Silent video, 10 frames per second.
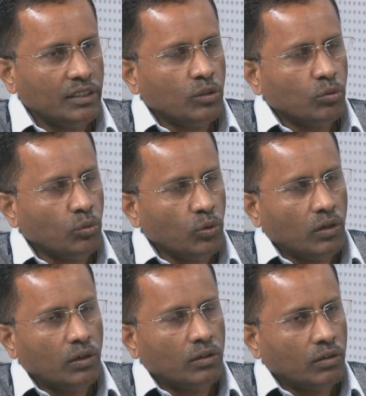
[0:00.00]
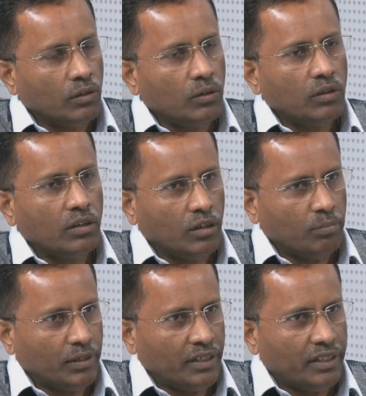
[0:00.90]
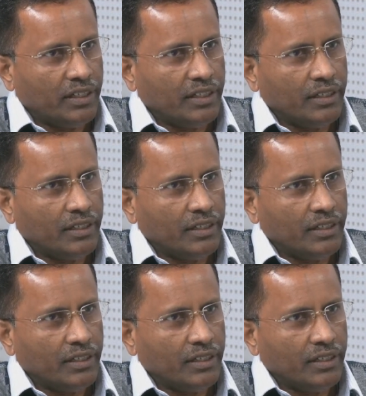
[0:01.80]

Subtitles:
who are all operating